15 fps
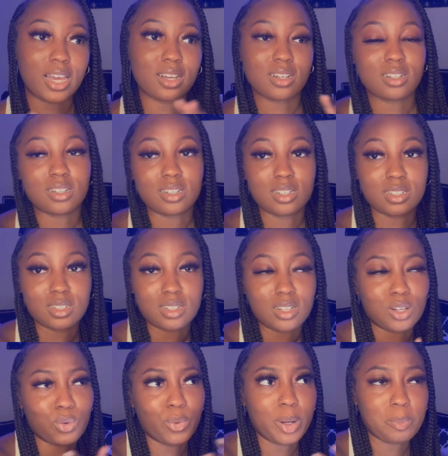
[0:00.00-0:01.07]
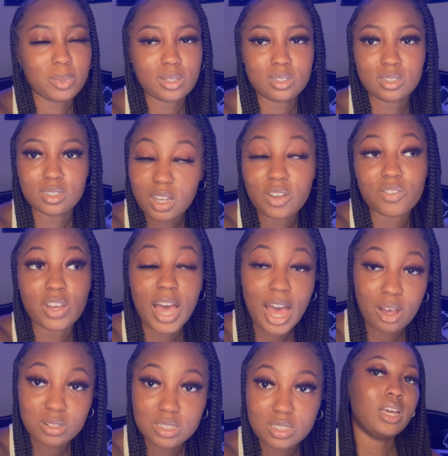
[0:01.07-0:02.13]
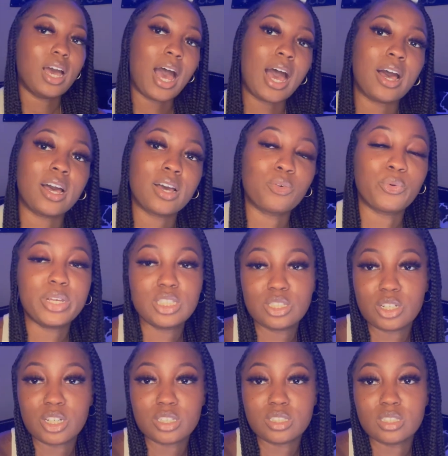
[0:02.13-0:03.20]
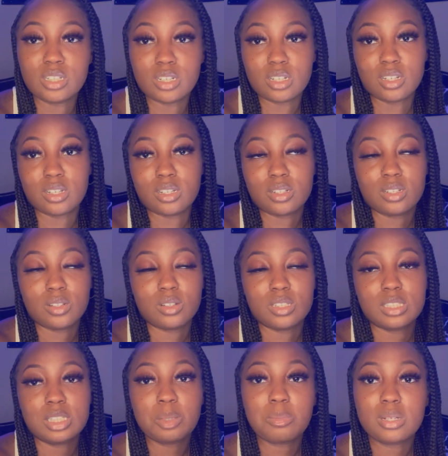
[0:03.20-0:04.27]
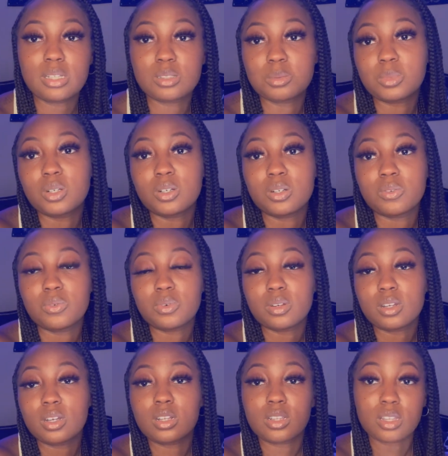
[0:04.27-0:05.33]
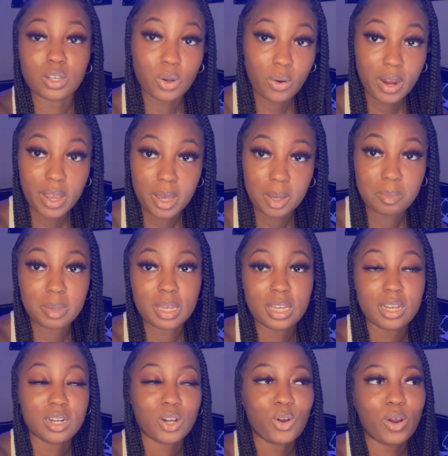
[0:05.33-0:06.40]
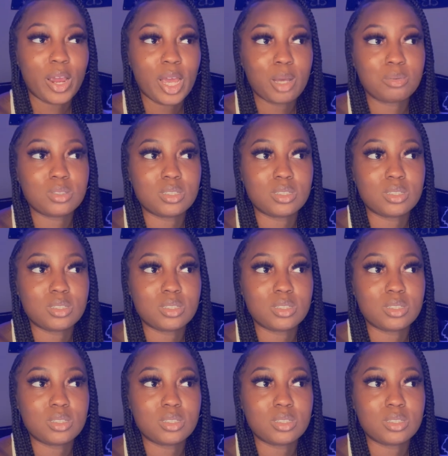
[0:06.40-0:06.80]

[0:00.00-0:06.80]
a replica of a house. I researched the symbolism of the crab, and crabs